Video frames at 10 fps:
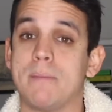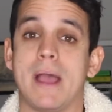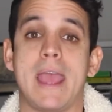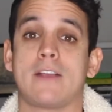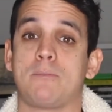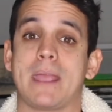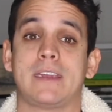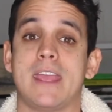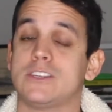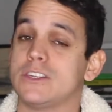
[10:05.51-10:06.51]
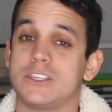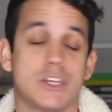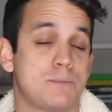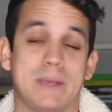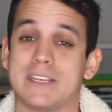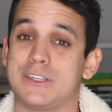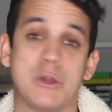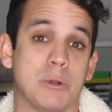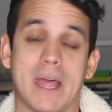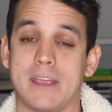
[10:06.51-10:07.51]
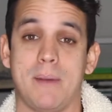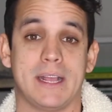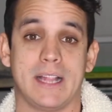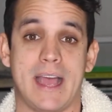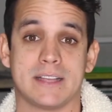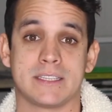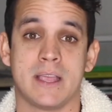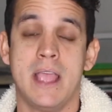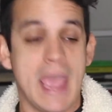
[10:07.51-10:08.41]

my expectations just because you don't like my class.